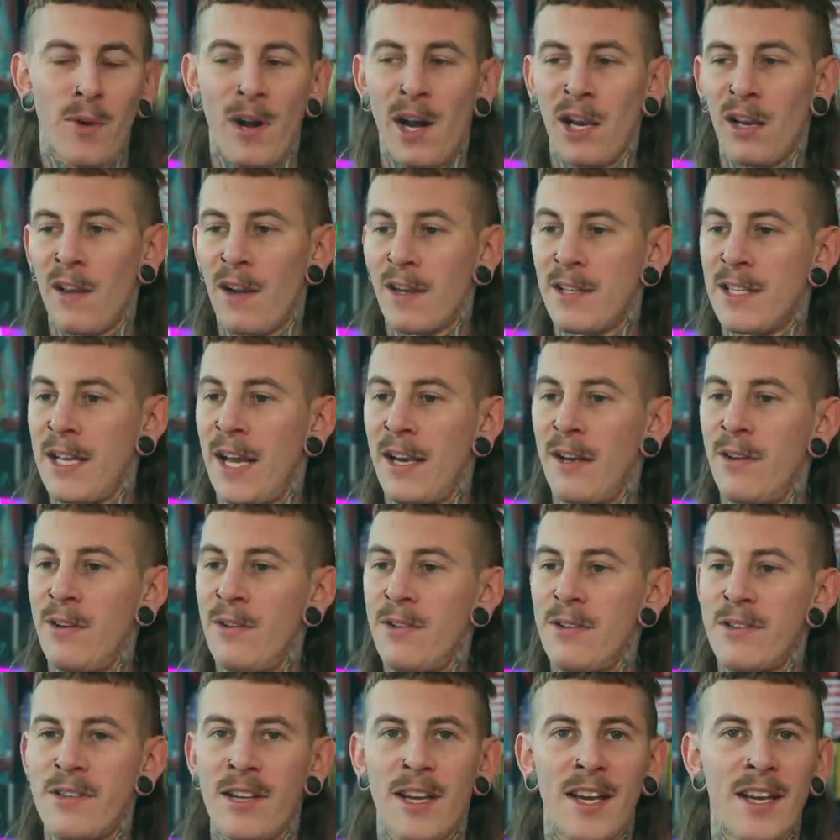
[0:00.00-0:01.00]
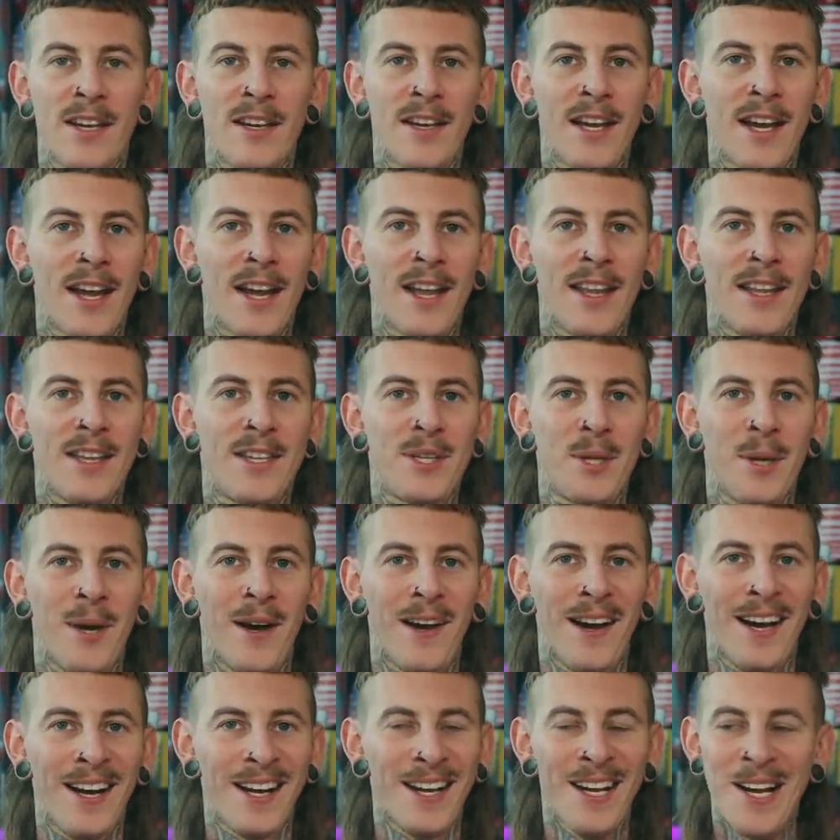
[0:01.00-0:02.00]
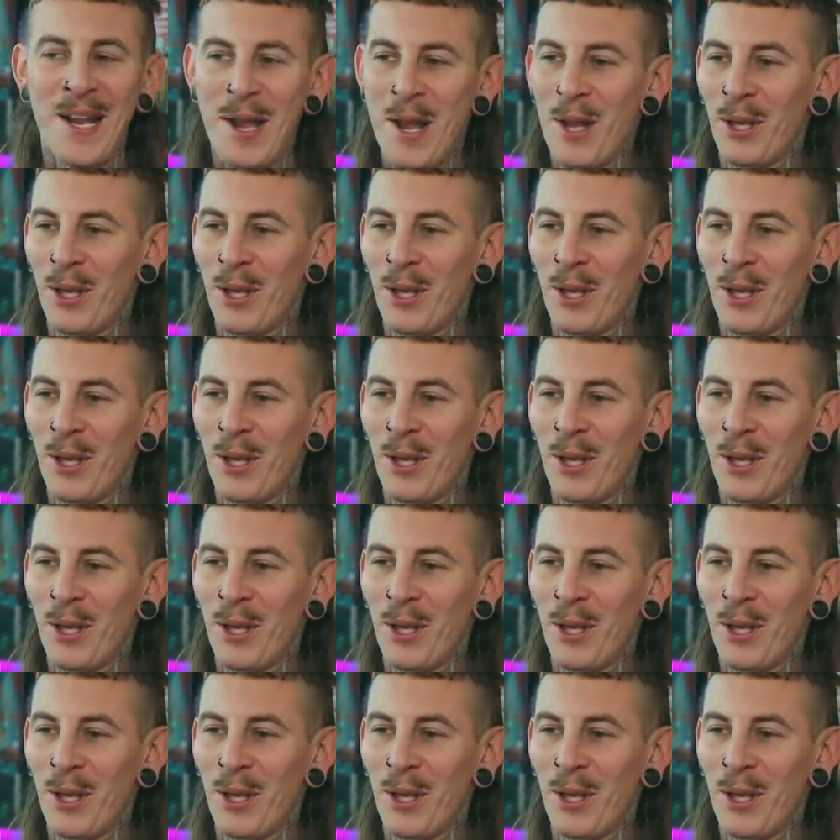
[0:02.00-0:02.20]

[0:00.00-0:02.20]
I like tattoos, and this one